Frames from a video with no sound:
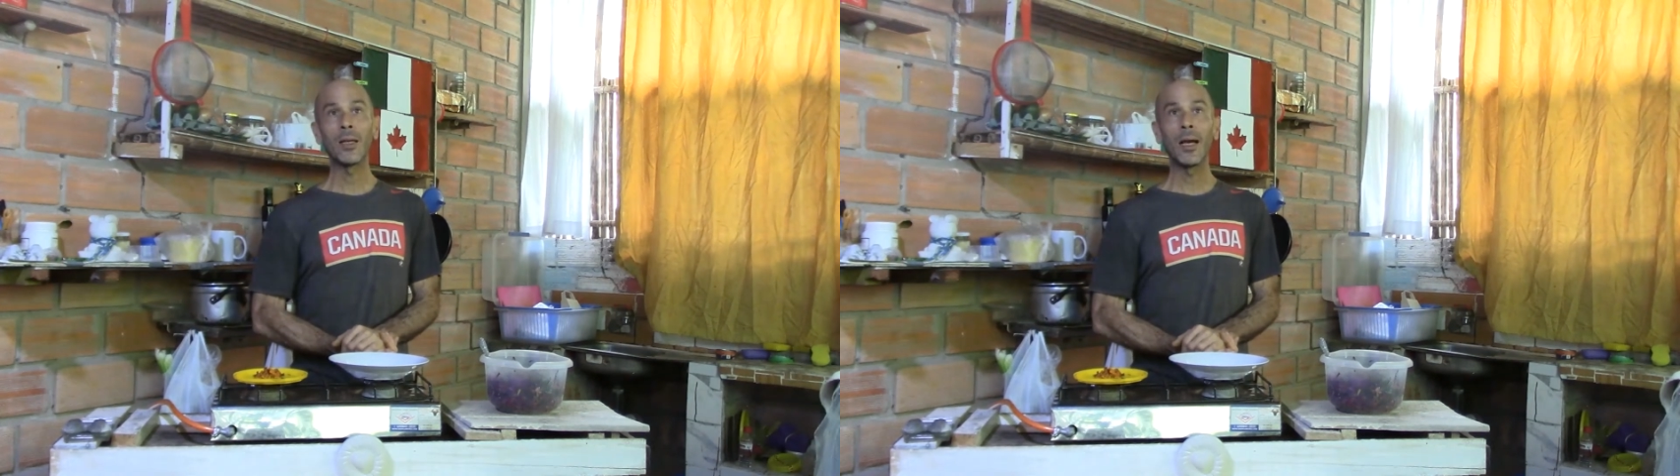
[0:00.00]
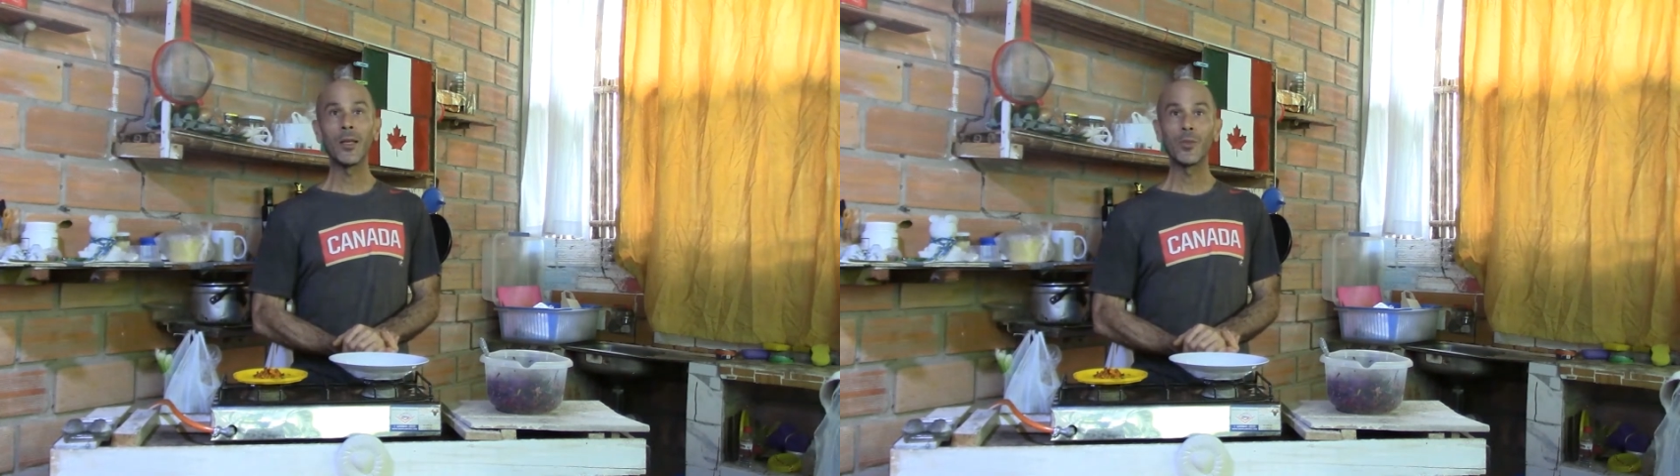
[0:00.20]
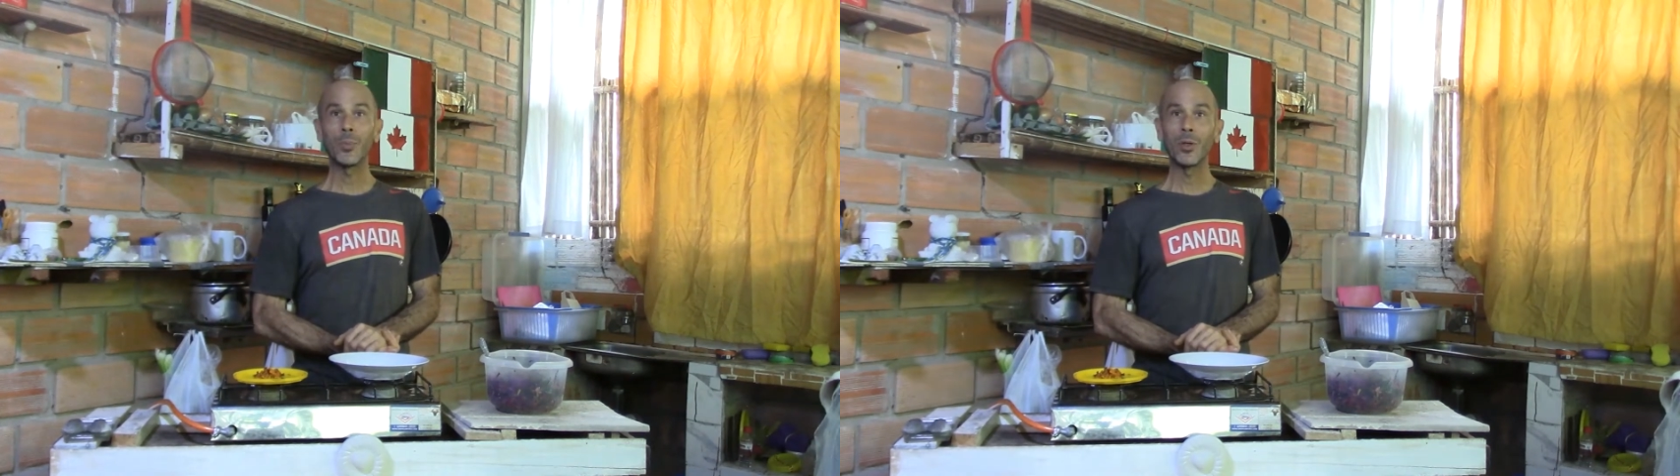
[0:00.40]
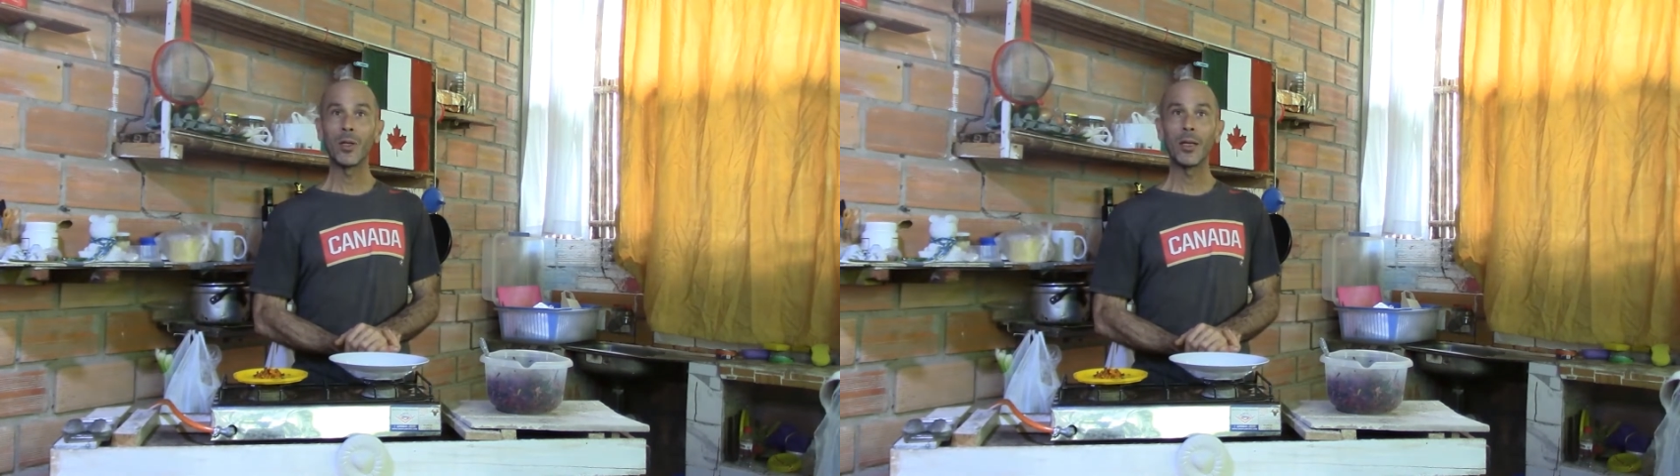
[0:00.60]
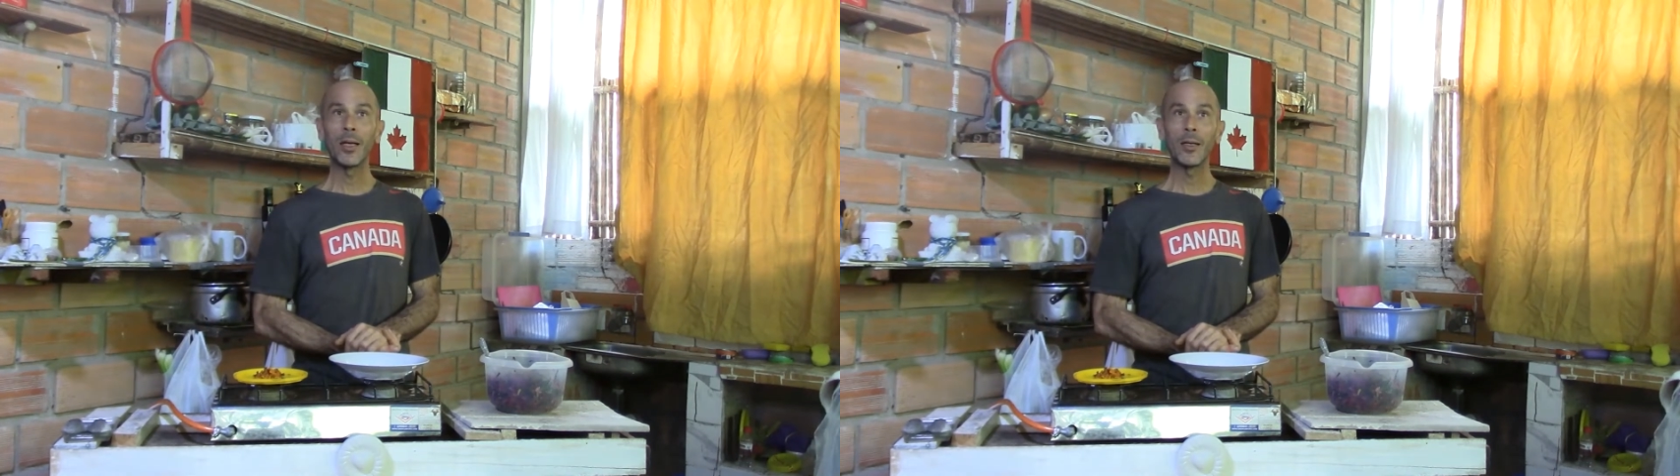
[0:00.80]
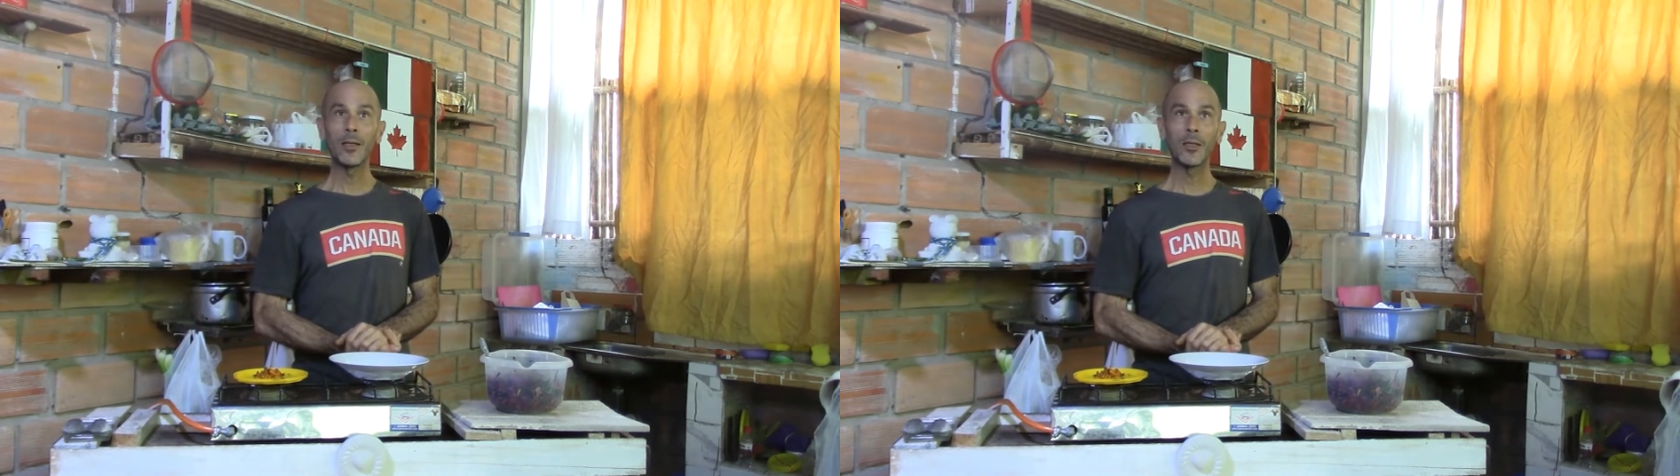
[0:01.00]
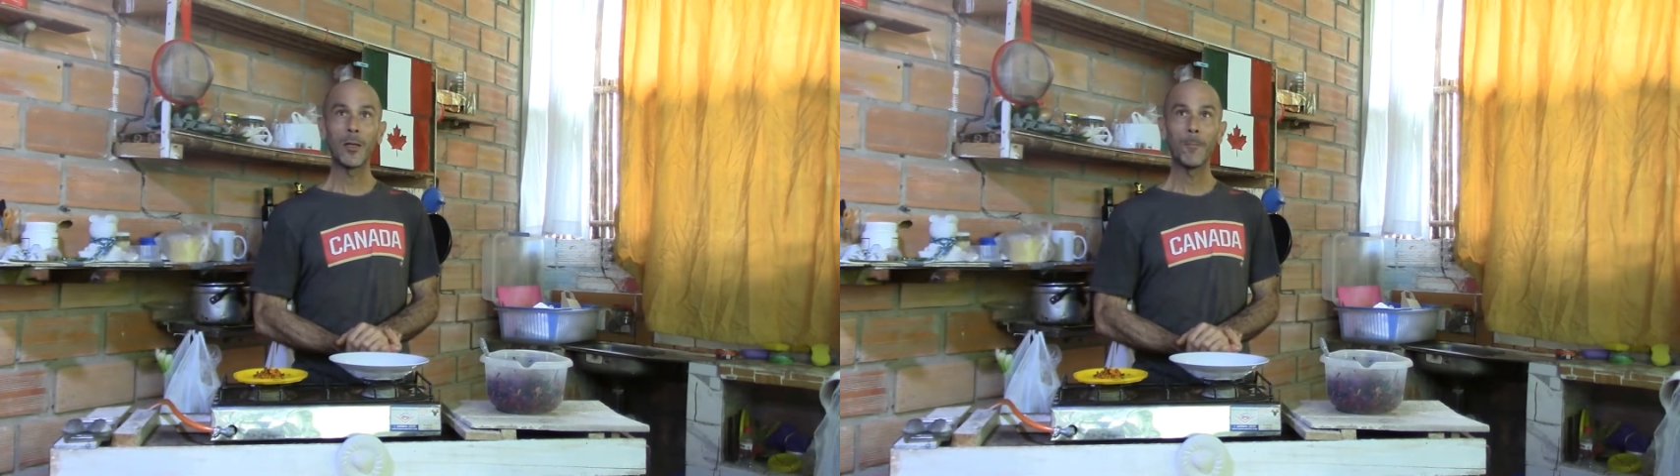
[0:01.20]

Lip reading: iceberg lettuce,